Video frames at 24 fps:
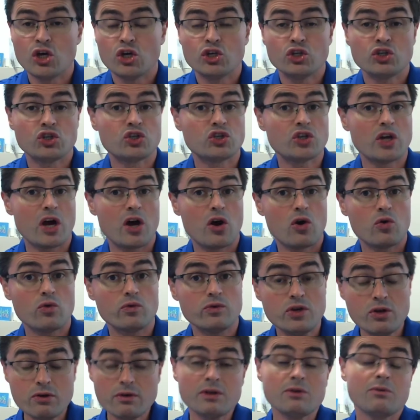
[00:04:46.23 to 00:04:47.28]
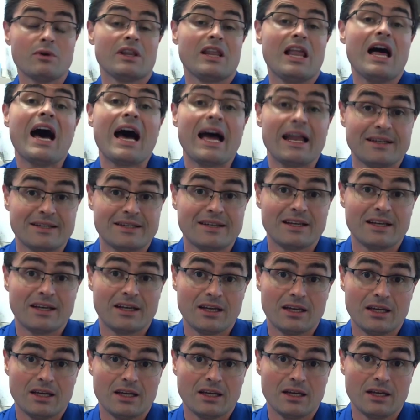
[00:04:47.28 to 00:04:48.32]
So you could do a lot
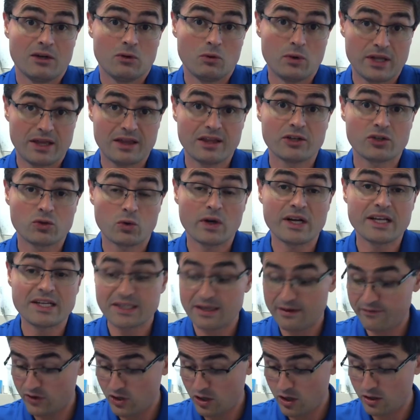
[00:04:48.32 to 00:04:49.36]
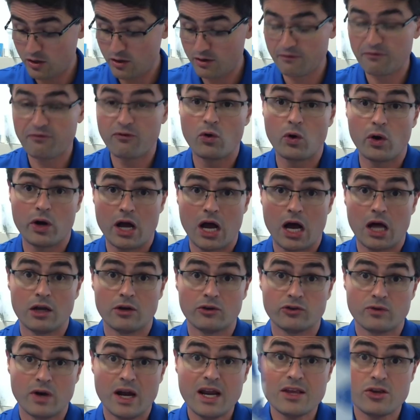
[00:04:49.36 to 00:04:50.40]
with the
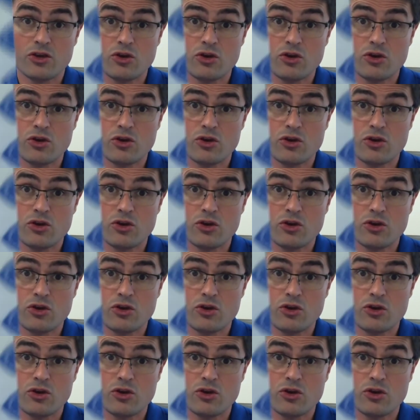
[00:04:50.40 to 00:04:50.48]
$2,704, right?